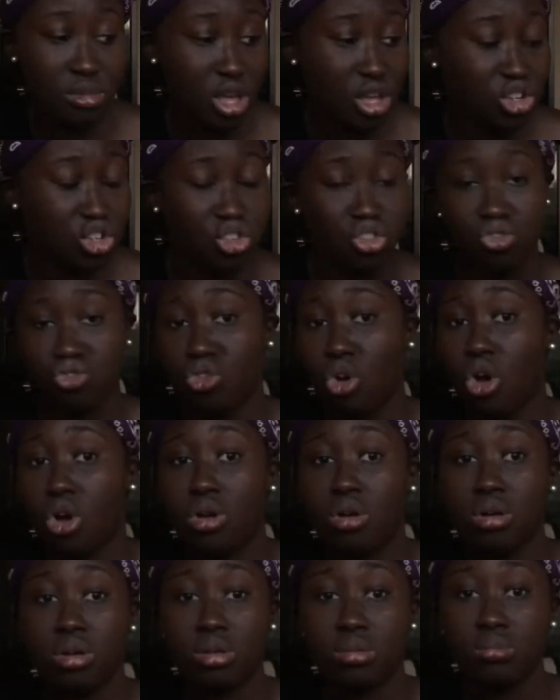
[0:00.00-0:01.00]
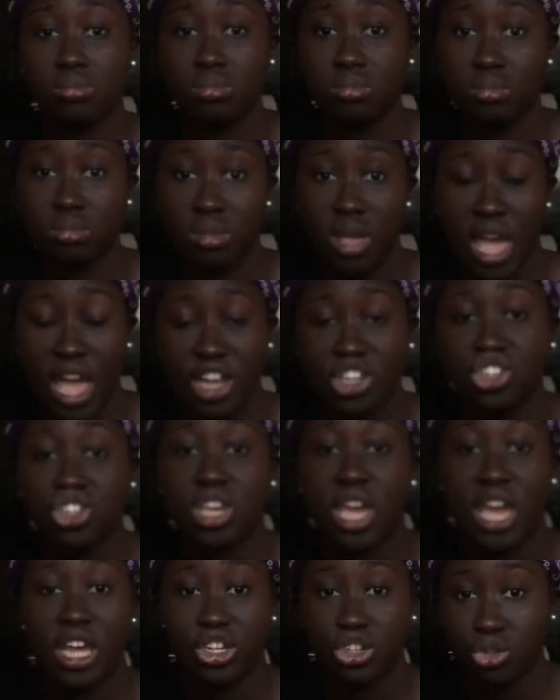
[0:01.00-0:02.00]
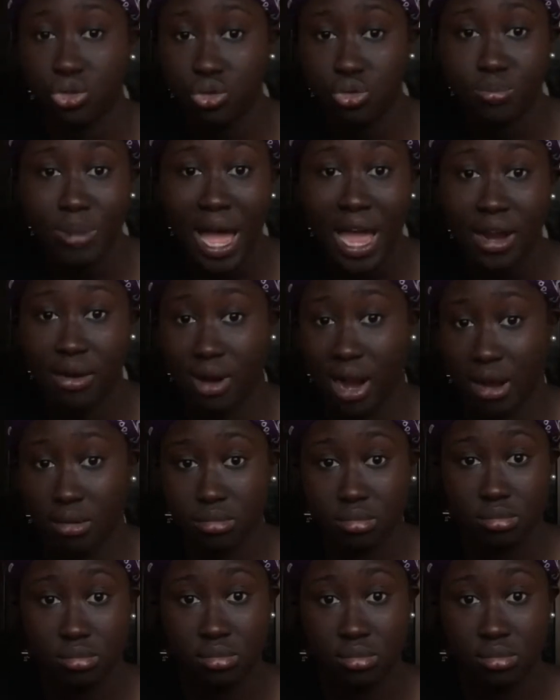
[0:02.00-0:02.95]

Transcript: a strong educational background,